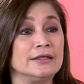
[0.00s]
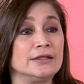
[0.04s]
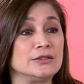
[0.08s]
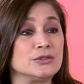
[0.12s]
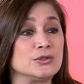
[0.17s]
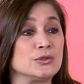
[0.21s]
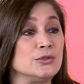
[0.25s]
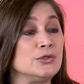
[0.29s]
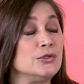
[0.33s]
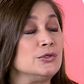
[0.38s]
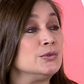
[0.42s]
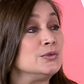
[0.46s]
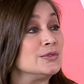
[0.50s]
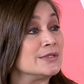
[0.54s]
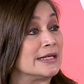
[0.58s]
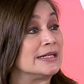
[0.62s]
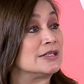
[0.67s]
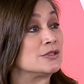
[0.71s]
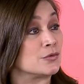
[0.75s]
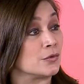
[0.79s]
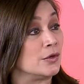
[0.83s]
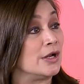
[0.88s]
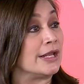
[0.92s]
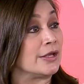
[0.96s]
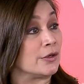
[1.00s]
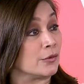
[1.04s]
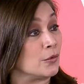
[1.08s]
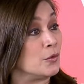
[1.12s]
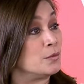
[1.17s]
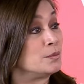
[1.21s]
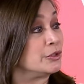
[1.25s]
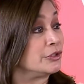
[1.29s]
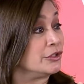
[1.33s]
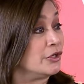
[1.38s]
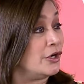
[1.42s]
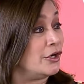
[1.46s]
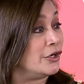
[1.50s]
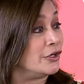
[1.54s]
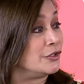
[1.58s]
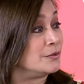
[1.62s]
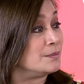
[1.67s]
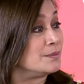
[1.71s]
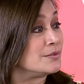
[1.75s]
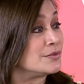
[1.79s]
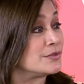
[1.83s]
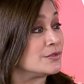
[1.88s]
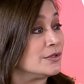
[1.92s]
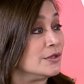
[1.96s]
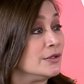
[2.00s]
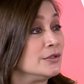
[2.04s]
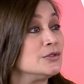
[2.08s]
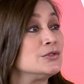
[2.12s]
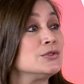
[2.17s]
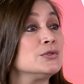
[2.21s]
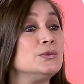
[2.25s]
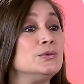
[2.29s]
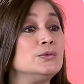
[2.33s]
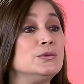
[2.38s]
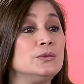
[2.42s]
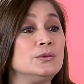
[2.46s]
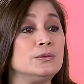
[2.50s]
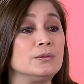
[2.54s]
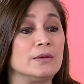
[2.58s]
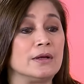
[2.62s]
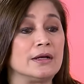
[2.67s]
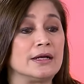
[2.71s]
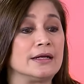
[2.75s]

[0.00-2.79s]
use as like robot arms to